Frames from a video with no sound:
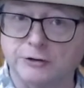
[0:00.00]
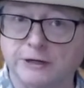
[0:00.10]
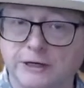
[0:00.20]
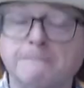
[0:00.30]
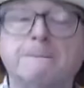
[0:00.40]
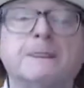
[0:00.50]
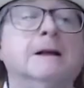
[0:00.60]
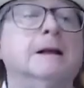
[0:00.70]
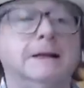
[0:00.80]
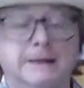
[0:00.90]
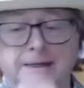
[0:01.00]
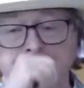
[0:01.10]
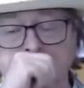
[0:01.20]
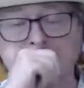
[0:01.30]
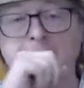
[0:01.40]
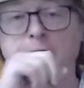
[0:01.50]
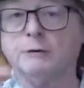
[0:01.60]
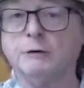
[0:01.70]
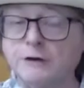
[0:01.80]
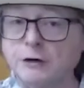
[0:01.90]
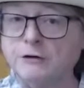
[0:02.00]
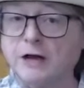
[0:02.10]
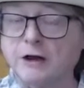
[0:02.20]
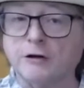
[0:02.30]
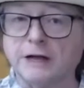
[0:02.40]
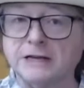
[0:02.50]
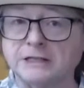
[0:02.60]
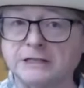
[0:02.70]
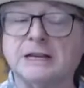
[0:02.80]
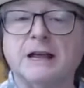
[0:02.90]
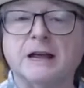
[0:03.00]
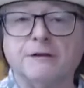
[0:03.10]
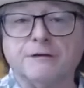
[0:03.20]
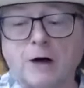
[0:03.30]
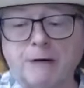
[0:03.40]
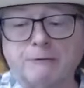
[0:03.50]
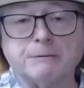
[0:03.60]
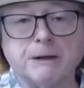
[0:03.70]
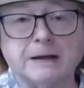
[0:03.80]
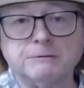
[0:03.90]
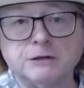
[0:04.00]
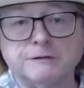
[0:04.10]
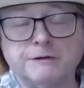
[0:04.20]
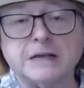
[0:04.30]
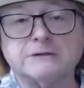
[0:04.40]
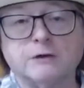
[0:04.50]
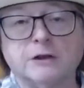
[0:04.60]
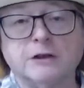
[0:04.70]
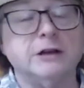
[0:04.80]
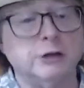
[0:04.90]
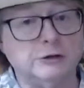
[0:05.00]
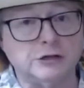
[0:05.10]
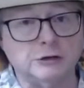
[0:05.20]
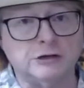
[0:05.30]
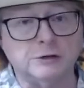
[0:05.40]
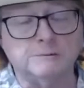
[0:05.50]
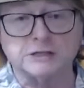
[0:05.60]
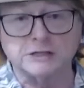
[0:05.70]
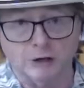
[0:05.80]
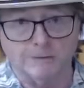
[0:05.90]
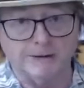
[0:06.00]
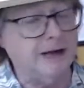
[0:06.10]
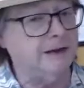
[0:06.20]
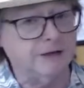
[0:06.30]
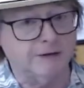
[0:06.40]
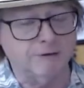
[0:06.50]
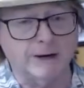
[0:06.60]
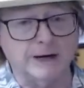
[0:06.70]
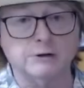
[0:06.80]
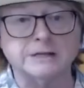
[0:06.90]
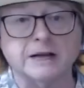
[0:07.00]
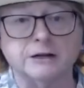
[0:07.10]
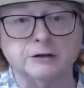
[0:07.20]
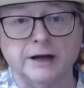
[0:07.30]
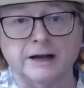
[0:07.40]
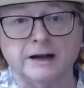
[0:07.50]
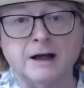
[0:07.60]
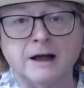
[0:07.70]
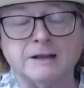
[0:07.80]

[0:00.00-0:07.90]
Okay. And you can review the other lessons. If I was playing them too fast for you there, use YouTube to slow them down. Everybody knows how to do that.